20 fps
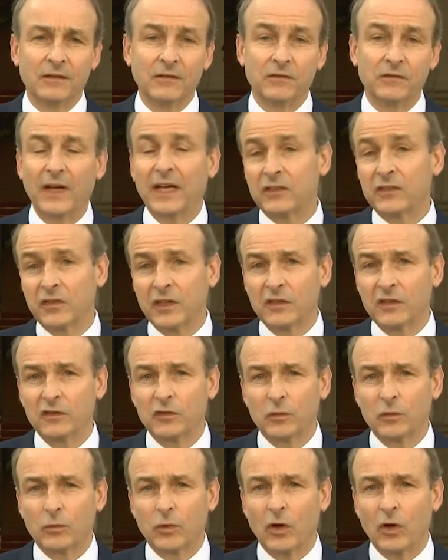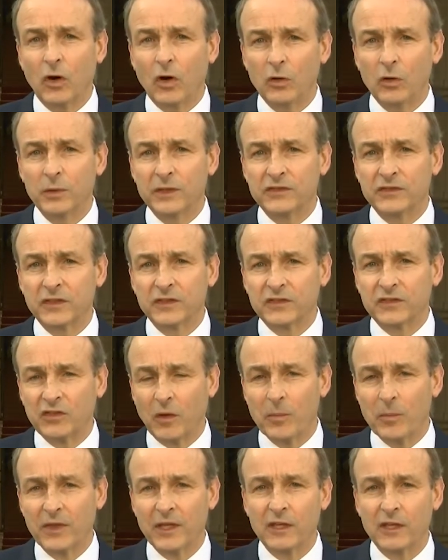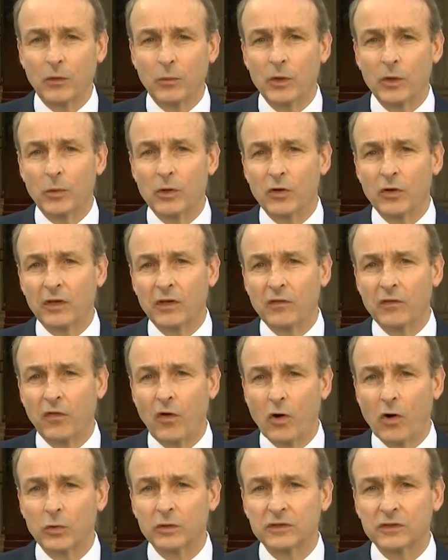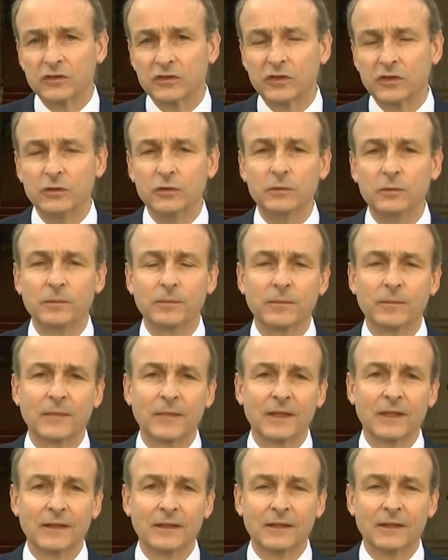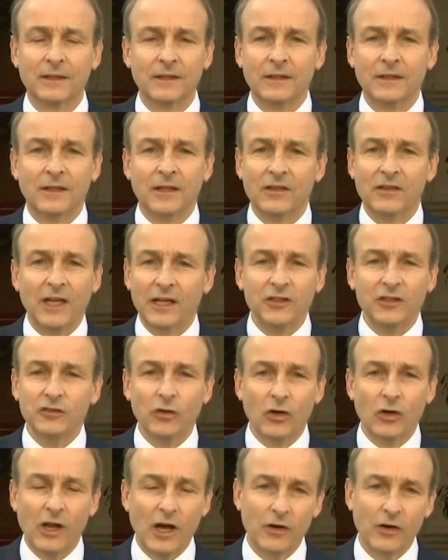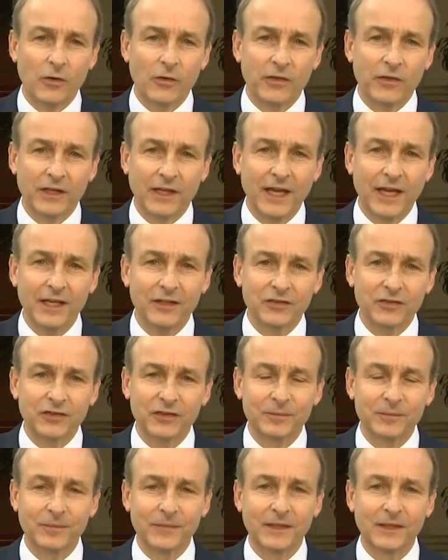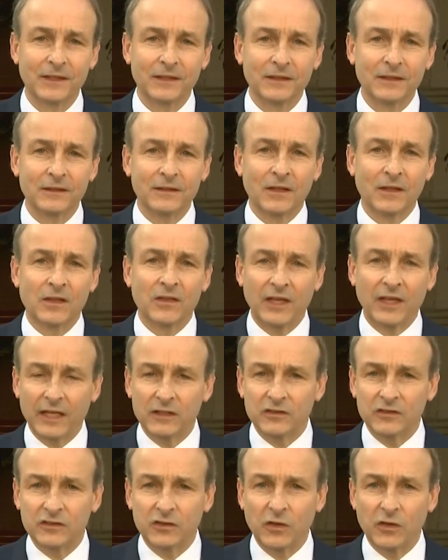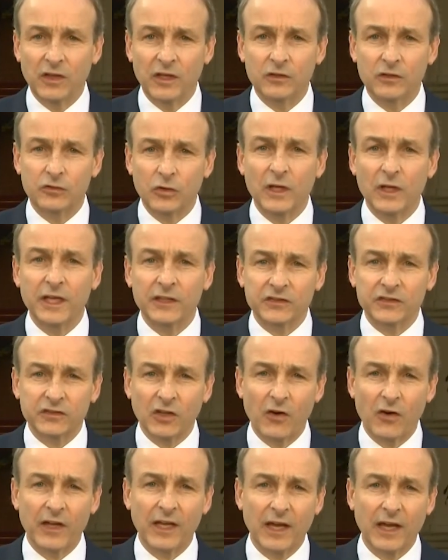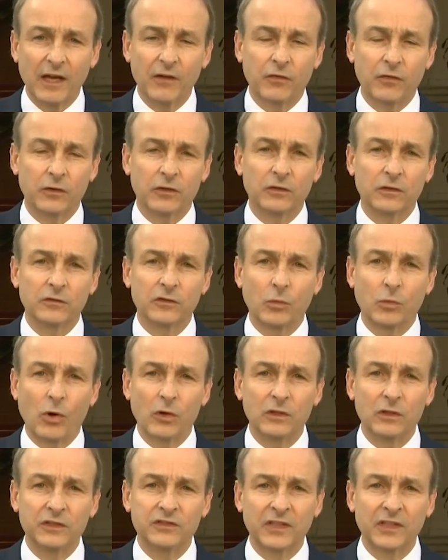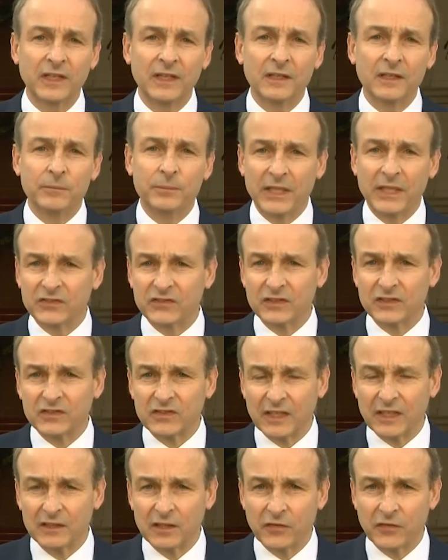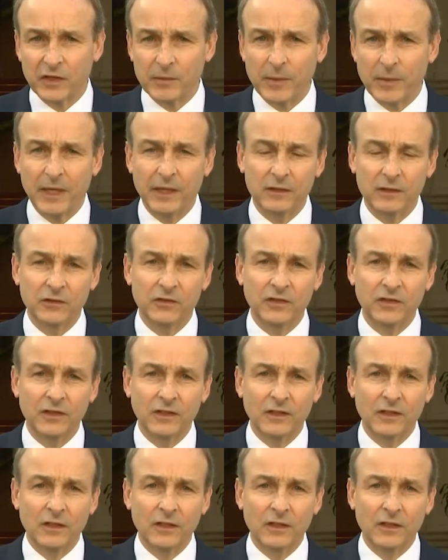Vaccines were always something that we were looking forward to. That is no longer the case. Thanks to the truly historic effort of the world's best scientific minds,